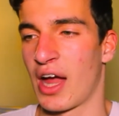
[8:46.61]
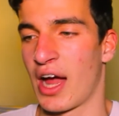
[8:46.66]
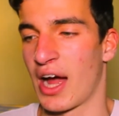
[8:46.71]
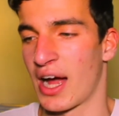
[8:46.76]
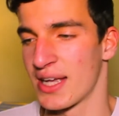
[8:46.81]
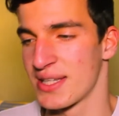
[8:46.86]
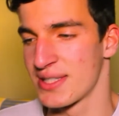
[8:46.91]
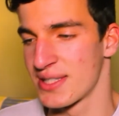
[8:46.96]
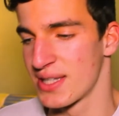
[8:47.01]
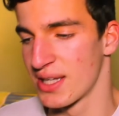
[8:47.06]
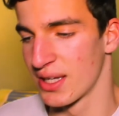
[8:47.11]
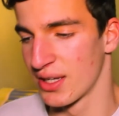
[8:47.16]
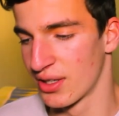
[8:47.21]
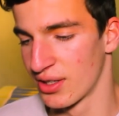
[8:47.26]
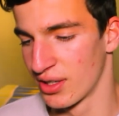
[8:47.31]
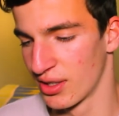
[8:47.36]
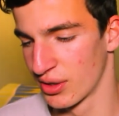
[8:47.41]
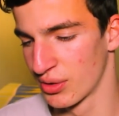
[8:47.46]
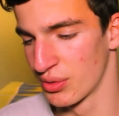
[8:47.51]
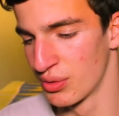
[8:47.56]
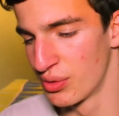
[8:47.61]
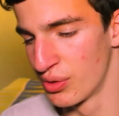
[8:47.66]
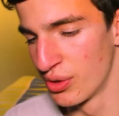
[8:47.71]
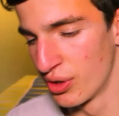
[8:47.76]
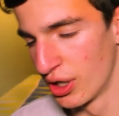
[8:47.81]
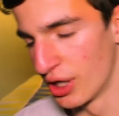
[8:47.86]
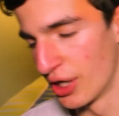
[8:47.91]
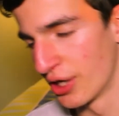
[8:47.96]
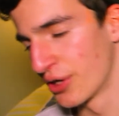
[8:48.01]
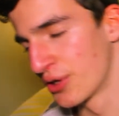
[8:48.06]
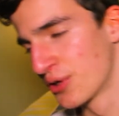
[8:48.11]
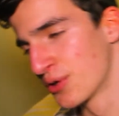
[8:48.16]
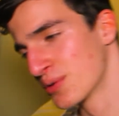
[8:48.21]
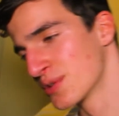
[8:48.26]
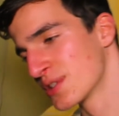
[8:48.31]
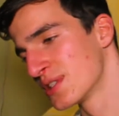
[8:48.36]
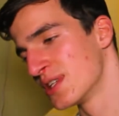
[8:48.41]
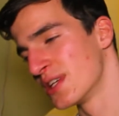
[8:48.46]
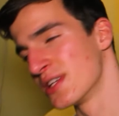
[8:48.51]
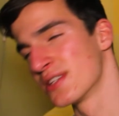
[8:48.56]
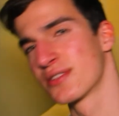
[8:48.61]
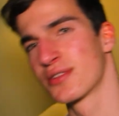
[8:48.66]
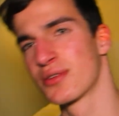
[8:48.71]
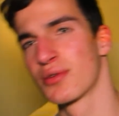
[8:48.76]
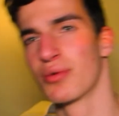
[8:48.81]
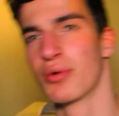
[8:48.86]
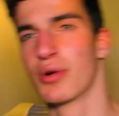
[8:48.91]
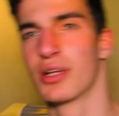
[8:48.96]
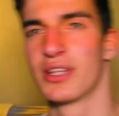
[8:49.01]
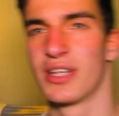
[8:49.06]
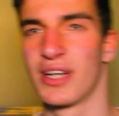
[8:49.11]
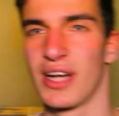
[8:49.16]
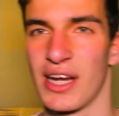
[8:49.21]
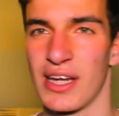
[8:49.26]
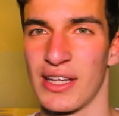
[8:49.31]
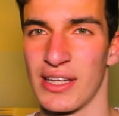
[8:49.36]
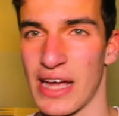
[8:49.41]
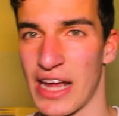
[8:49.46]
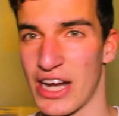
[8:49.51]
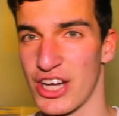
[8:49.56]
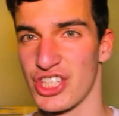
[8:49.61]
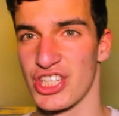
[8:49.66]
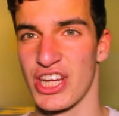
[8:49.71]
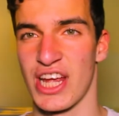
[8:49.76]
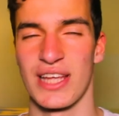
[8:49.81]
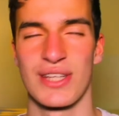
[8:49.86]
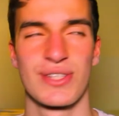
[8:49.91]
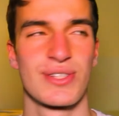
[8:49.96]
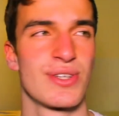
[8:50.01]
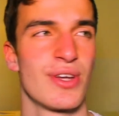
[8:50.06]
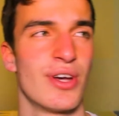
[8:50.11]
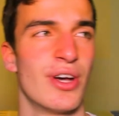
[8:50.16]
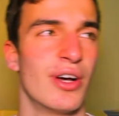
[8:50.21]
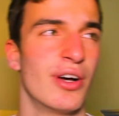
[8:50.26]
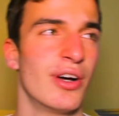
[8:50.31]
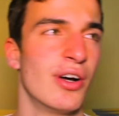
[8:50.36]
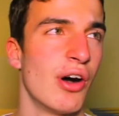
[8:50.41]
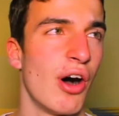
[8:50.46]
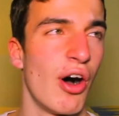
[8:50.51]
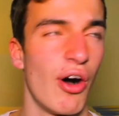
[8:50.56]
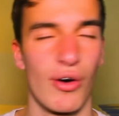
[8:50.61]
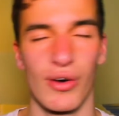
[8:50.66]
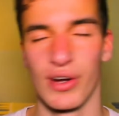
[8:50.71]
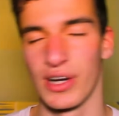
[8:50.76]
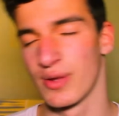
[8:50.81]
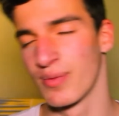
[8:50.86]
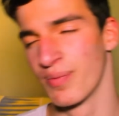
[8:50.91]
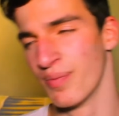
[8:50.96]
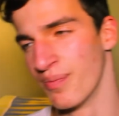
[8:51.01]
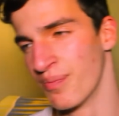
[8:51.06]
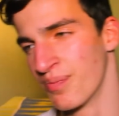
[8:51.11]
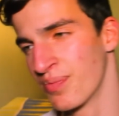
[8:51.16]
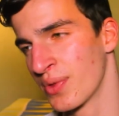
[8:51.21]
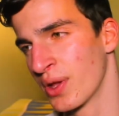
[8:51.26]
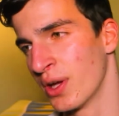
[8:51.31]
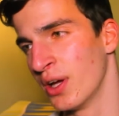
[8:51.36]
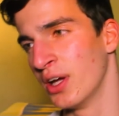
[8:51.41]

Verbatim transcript: I think uh, Google used this to train their chess uh, algorithm.